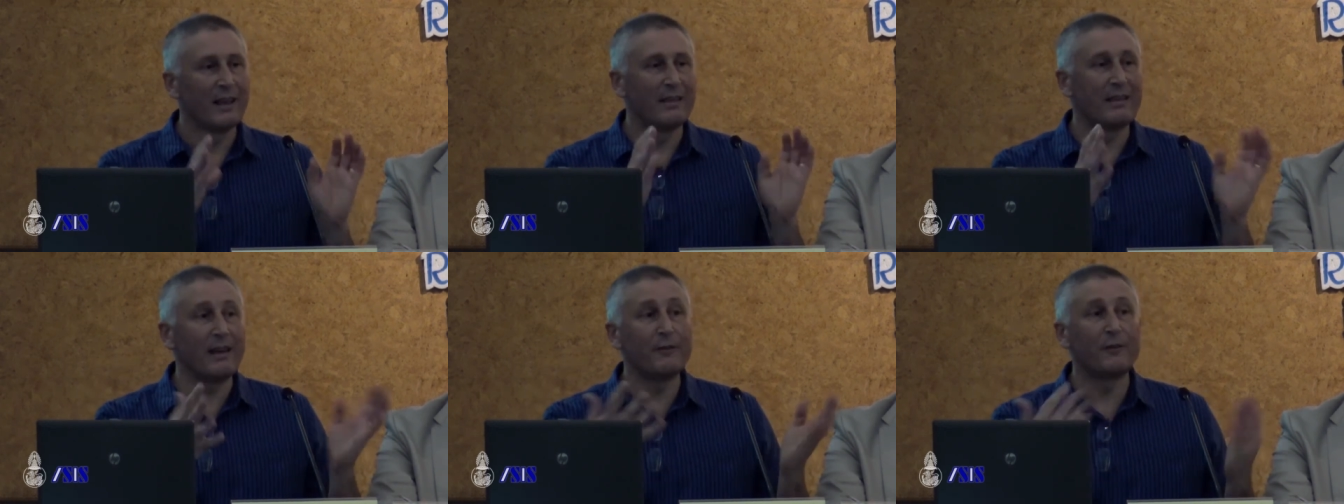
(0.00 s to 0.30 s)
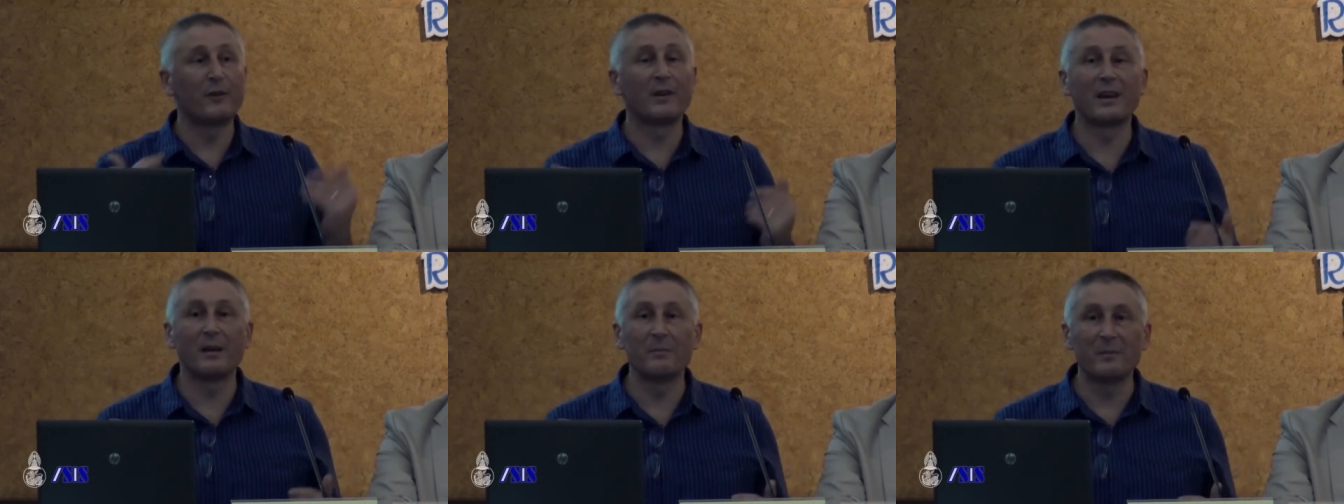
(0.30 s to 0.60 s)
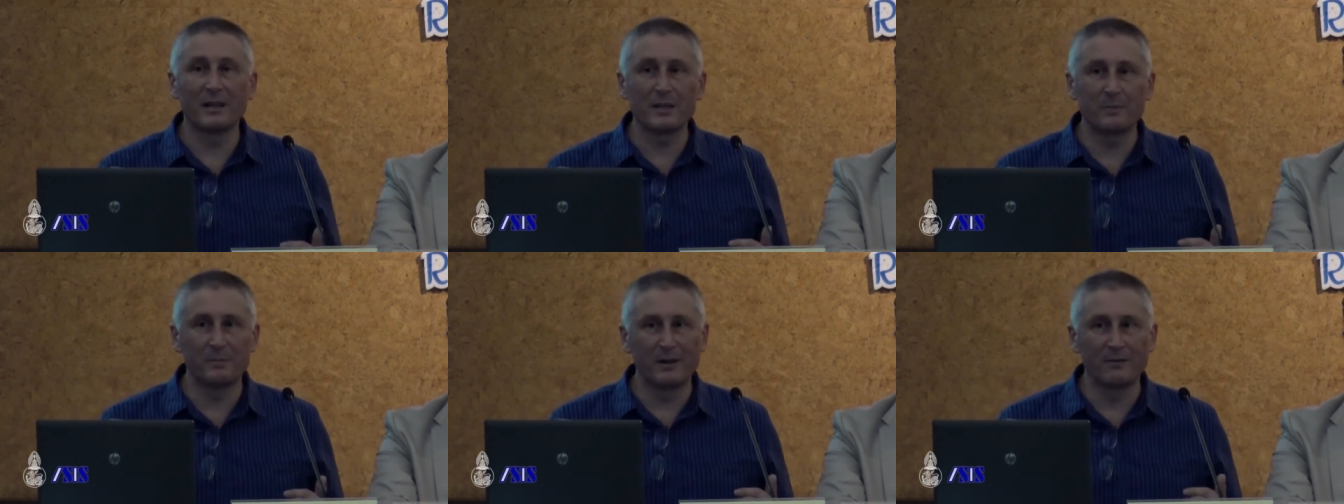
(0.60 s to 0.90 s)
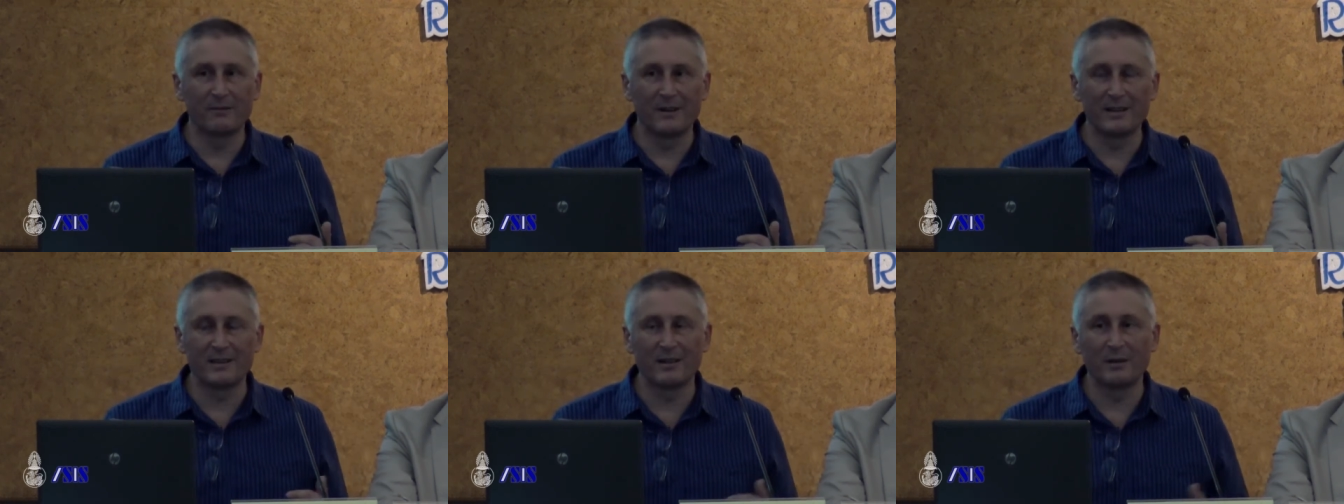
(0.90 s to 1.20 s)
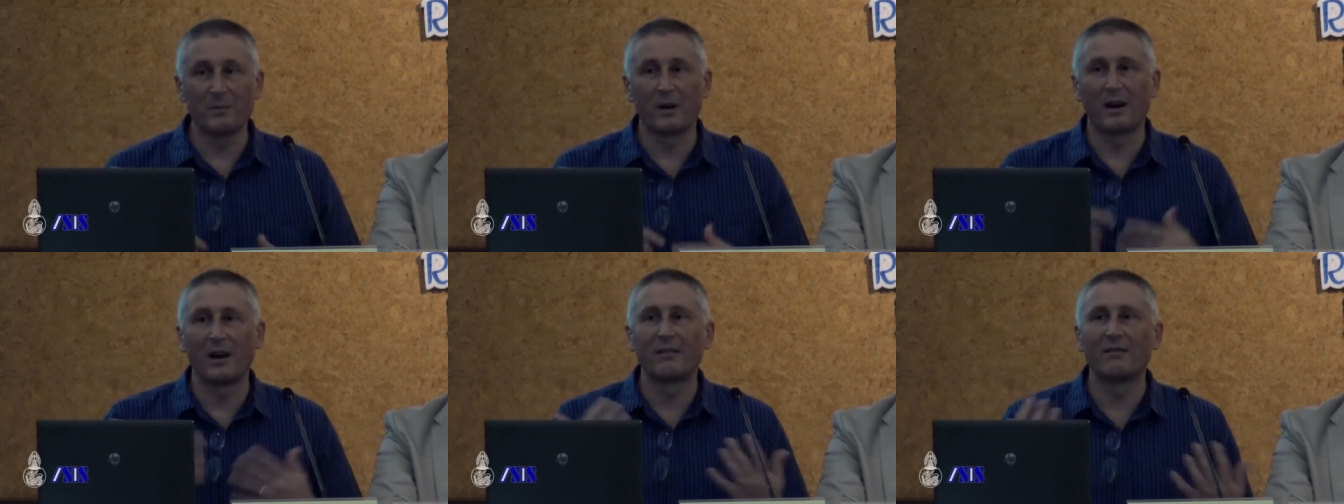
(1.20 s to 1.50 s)
therefore they must be
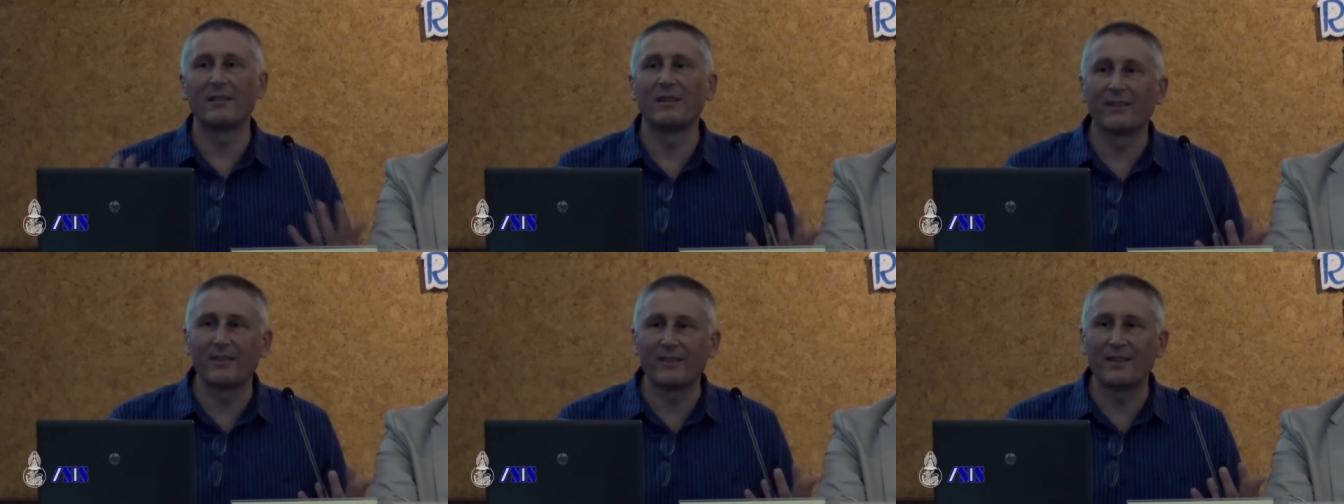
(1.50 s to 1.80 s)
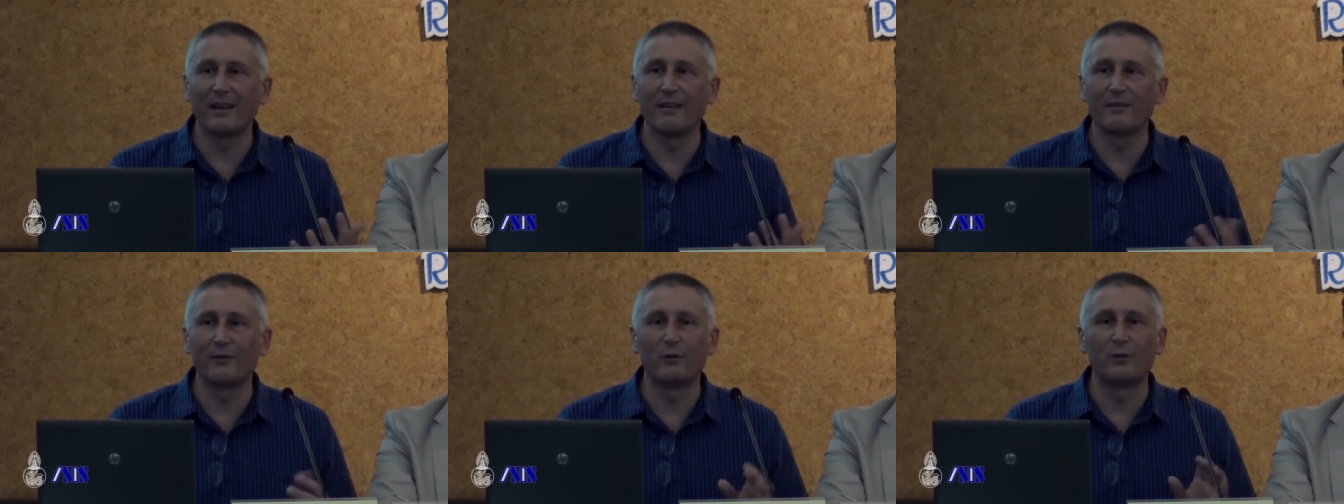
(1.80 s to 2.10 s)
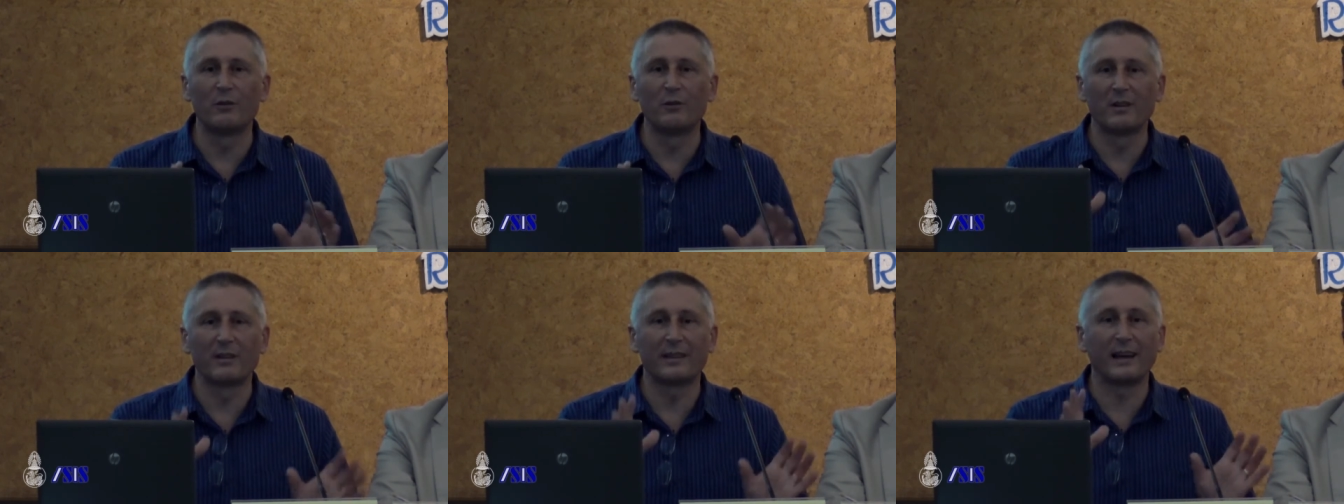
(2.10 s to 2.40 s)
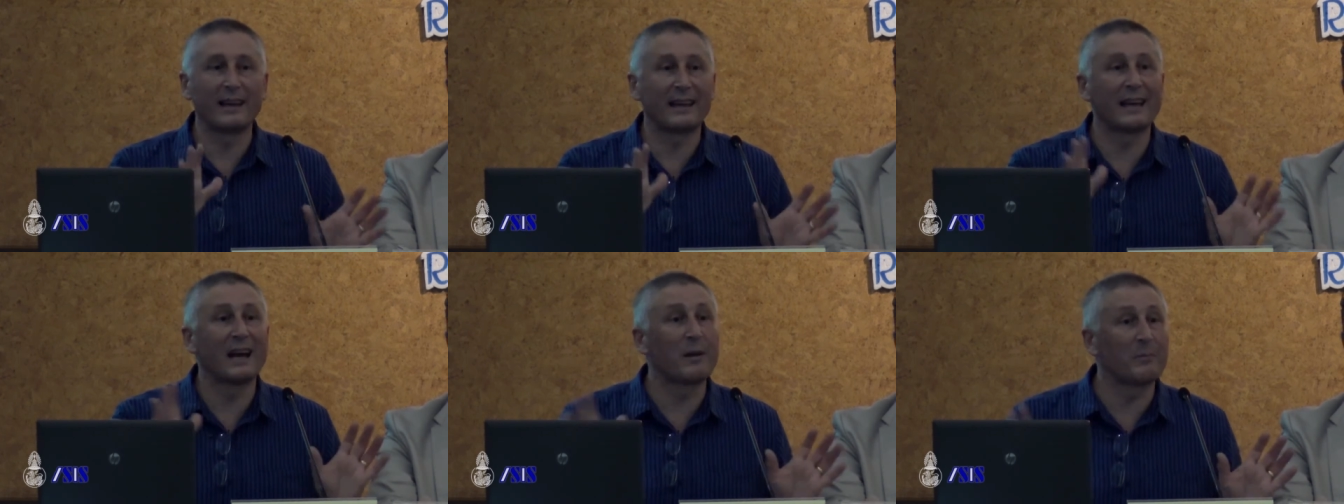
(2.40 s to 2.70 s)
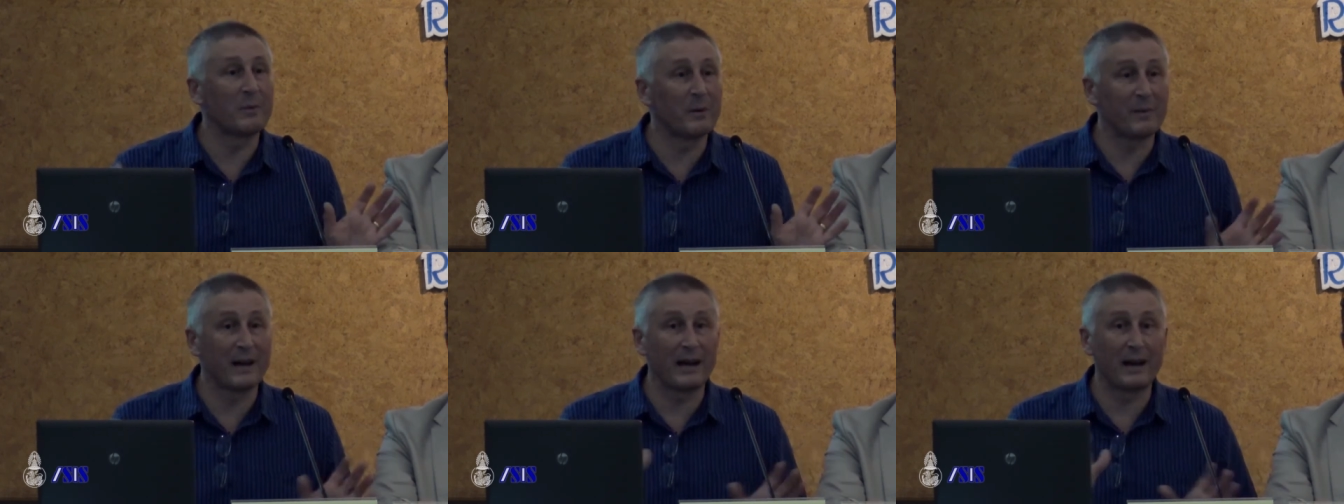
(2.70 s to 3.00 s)
recent migrants, therefore they can't
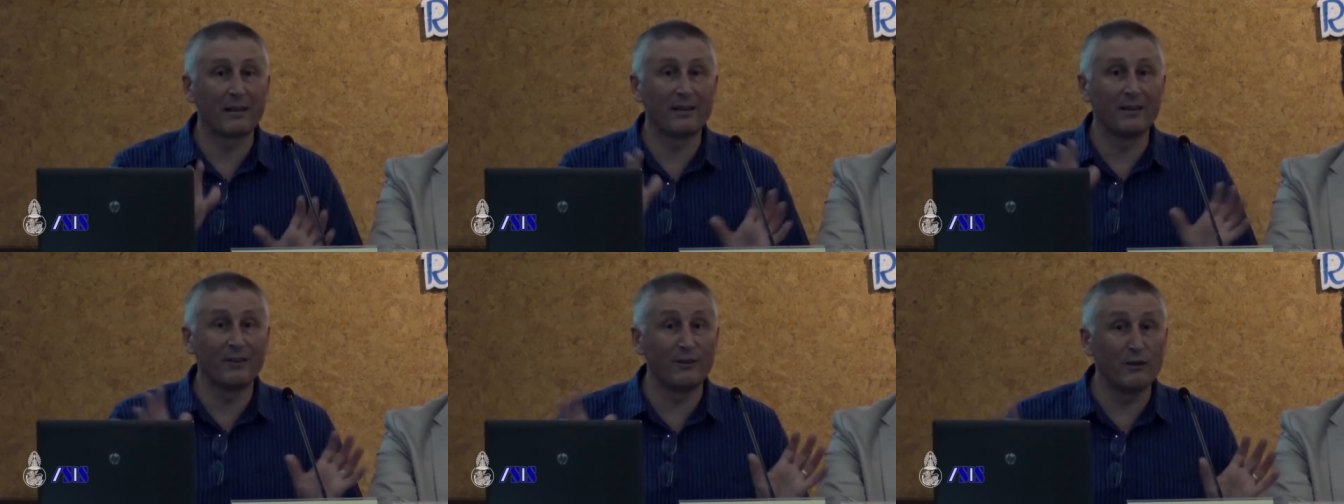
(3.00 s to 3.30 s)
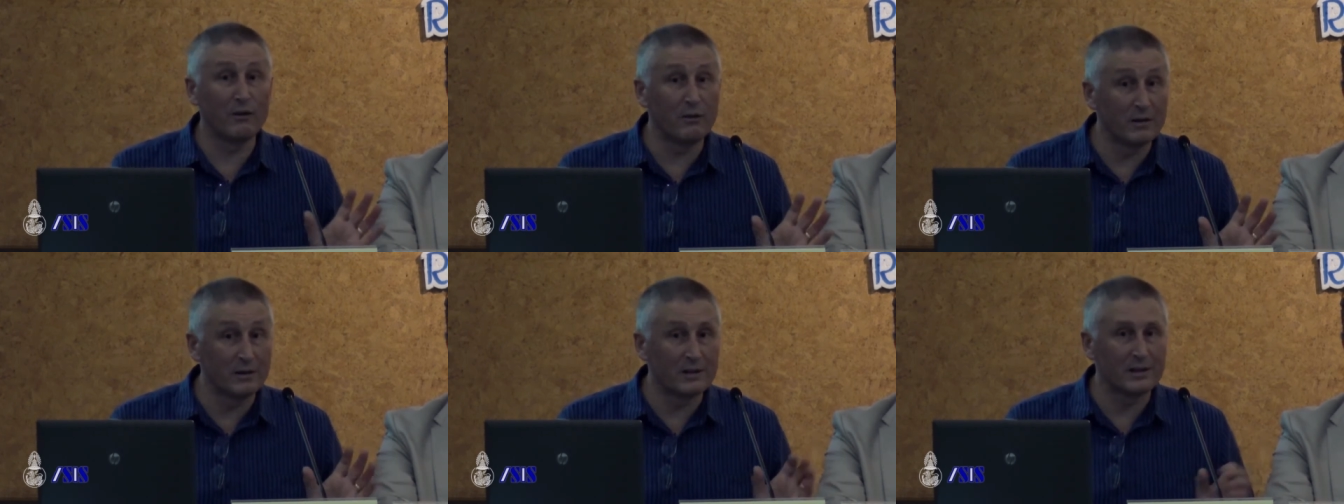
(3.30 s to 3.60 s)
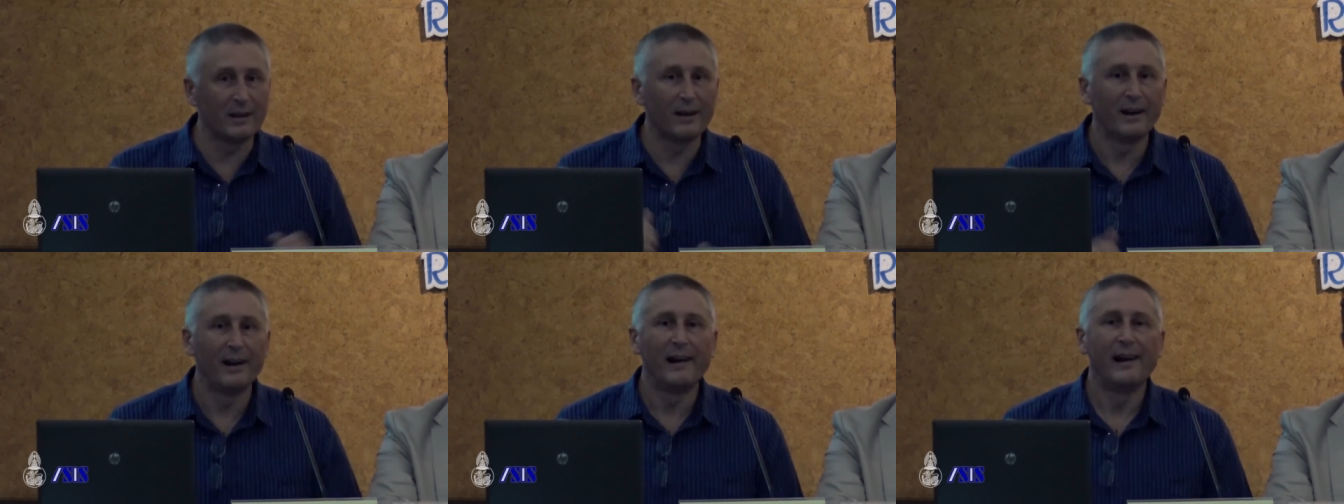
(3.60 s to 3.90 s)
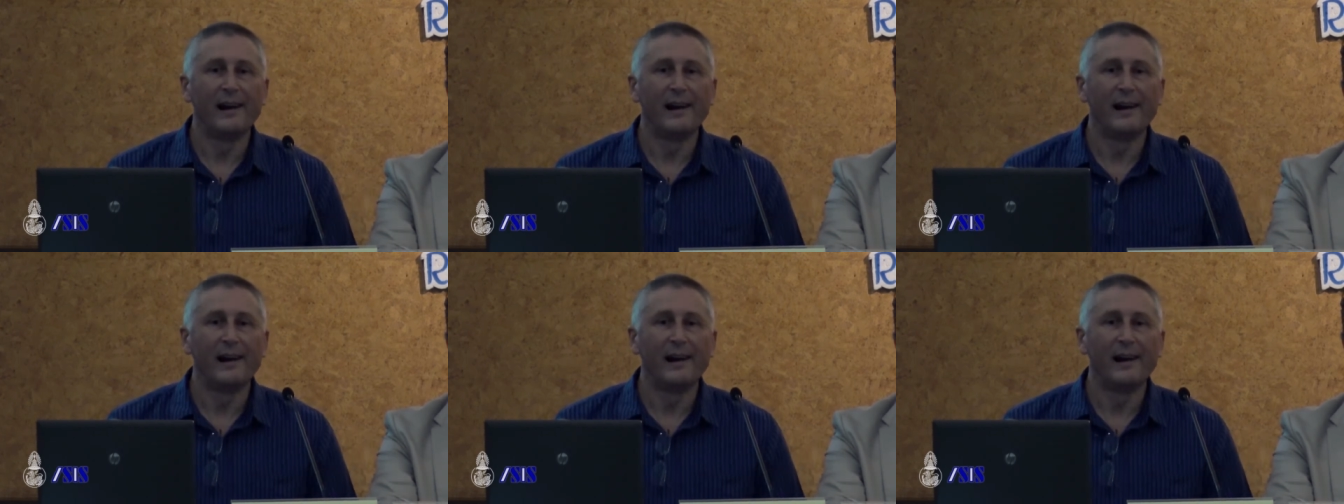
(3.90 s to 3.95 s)
be part of this unity.